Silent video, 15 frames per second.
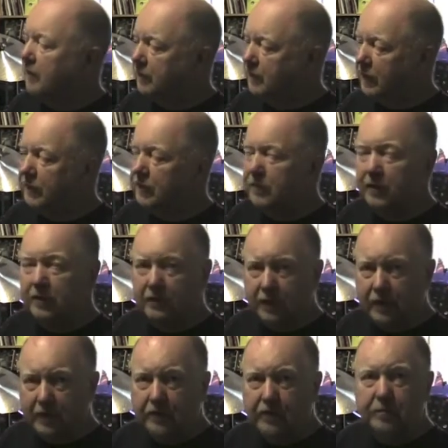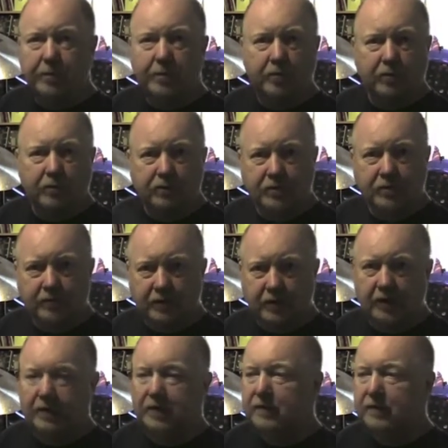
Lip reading: Now the 16th is a bit more interesting.